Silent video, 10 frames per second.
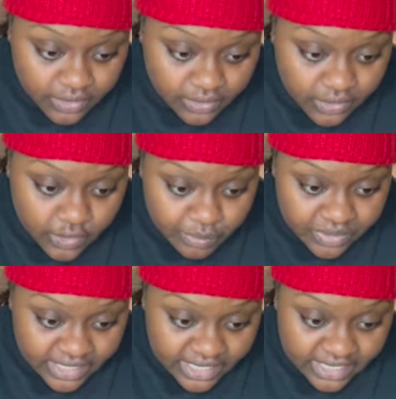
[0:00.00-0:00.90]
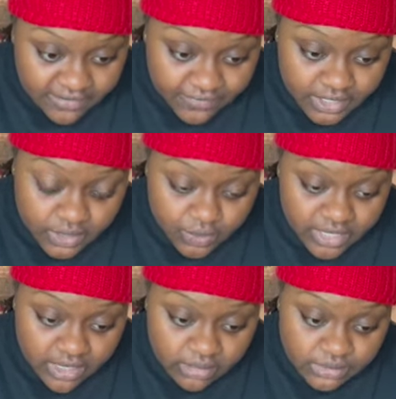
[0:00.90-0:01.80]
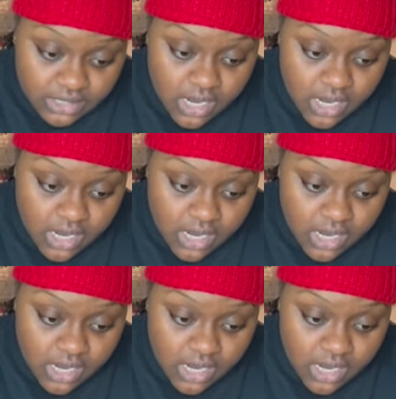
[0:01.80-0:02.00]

Do you play any video games?